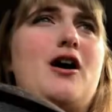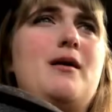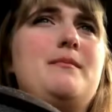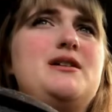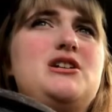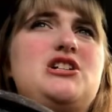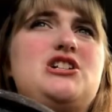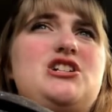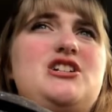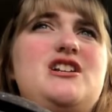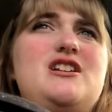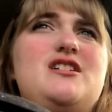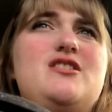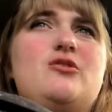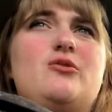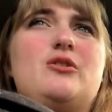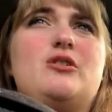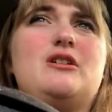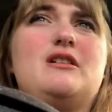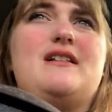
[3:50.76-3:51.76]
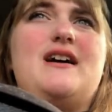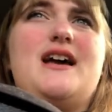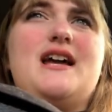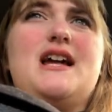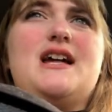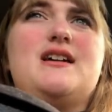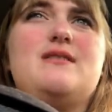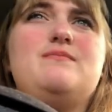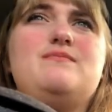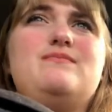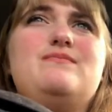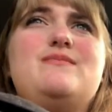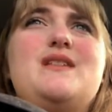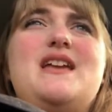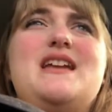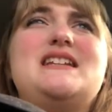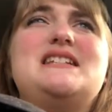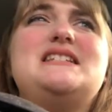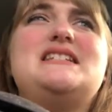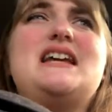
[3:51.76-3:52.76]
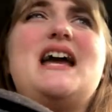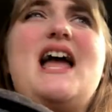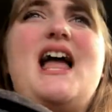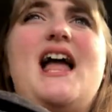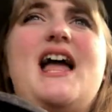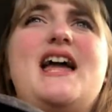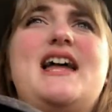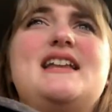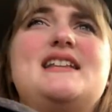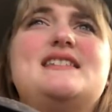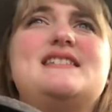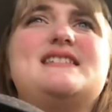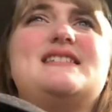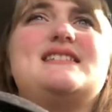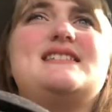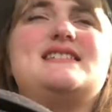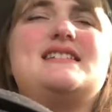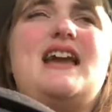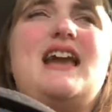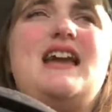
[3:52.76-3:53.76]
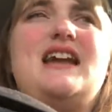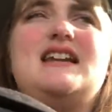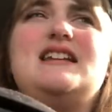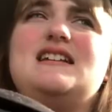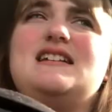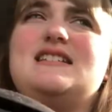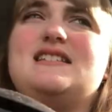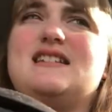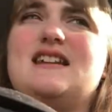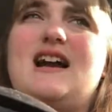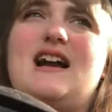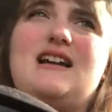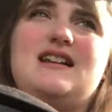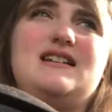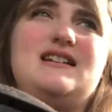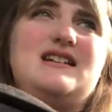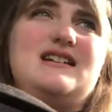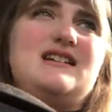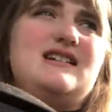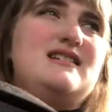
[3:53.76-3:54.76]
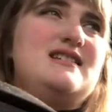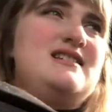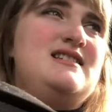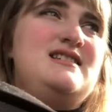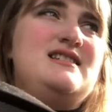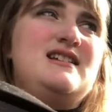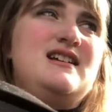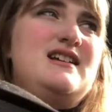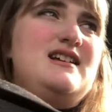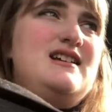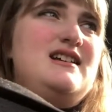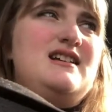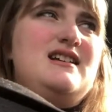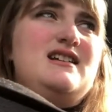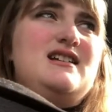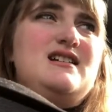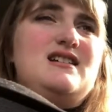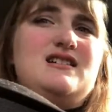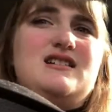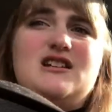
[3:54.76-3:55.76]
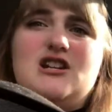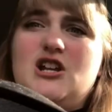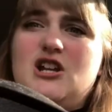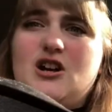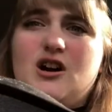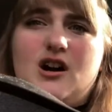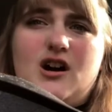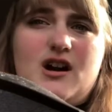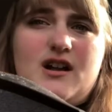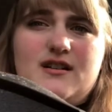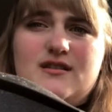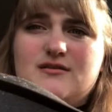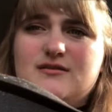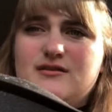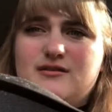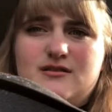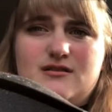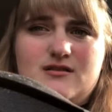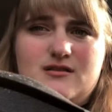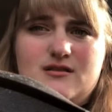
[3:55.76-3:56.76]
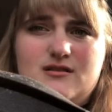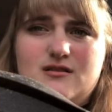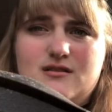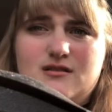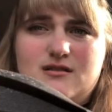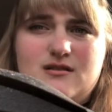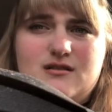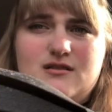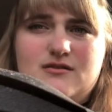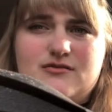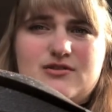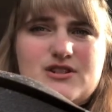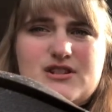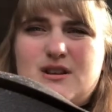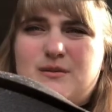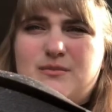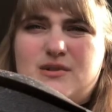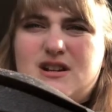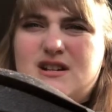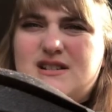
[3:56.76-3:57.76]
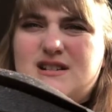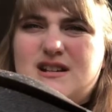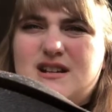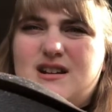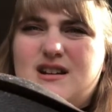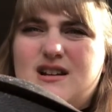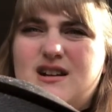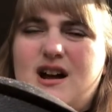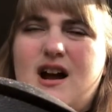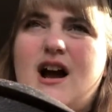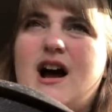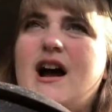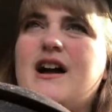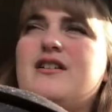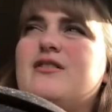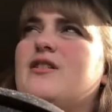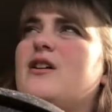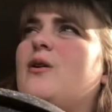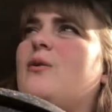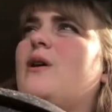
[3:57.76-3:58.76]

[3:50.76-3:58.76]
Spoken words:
Amish chic or like intense 80s, 90s neon for some reason. I don't know